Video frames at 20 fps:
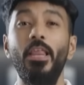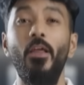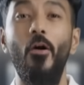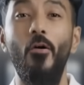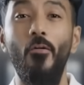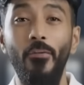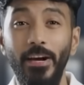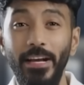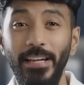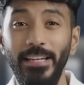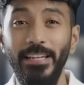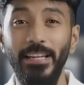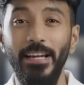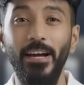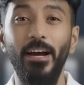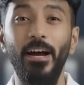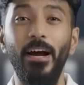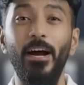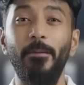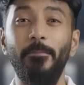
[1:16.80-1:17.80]
The free
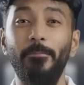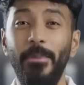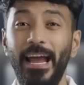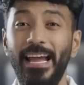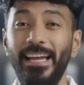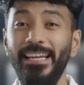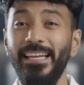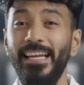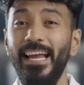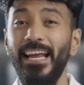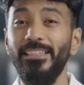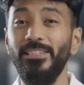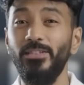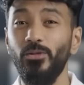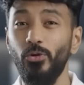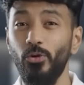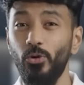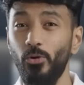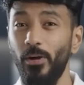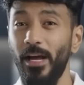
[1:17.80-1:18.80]
tier barely lets
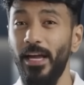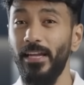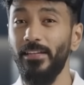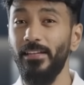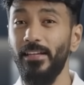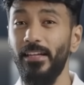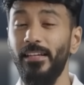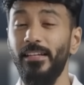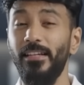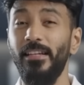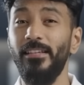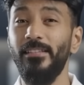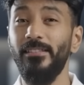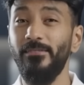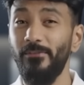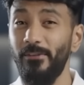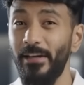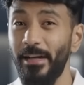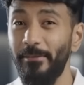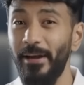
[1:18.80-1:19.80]
you do anything. This
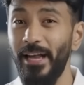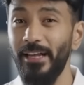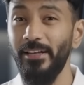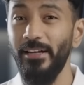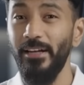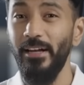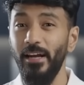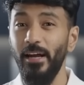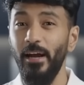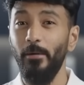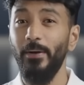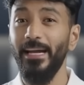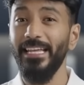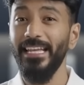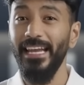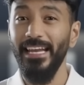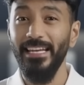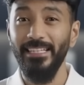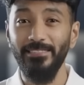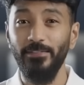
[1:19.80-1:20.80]
is way better. But
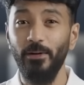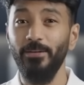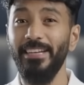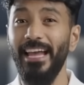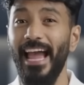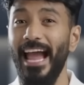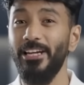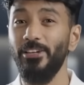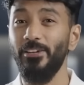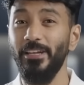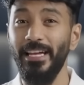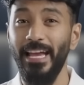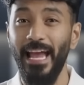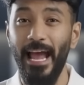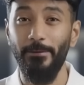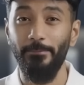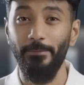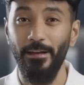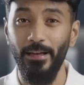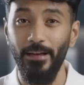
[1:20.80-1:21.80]
here's what's actually
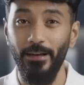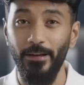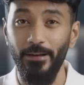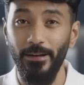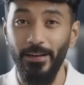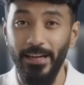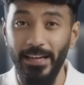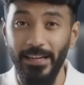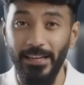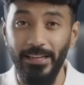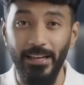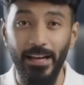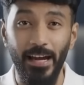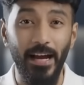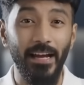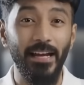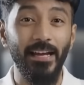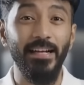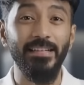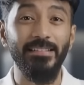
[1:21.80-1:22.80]
happening.
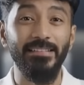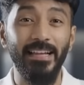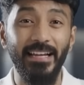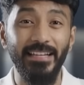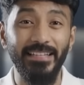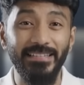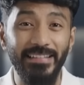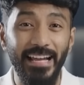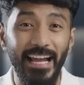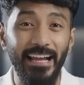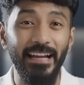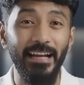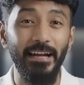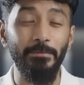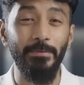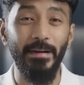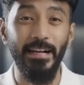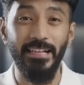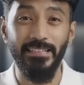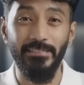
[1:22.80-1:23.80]
India is their
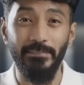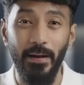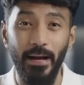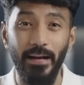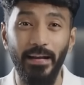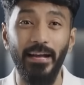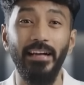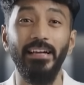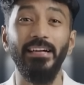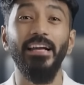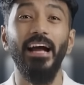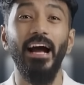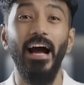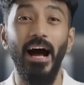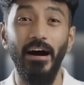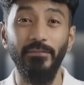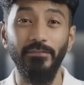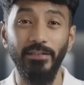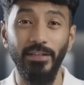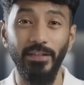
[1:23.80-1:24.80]
second biggest market
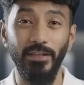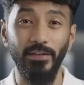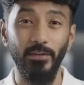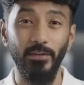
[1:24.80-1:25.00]
after the